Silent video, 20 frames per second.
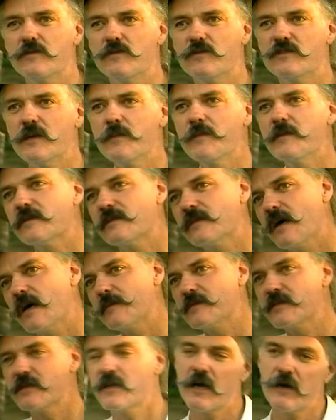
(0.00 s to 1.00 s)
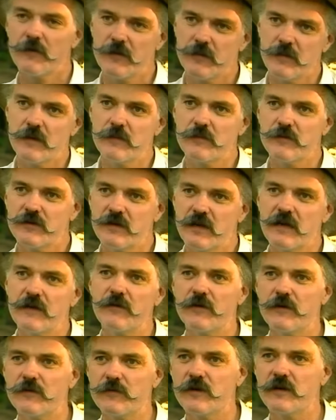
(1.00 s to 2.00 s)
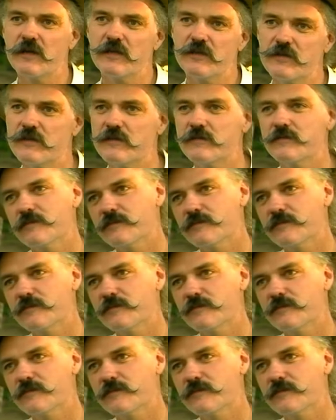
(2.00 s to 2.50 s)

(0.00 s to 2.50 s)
Some of the times that I remember, and I really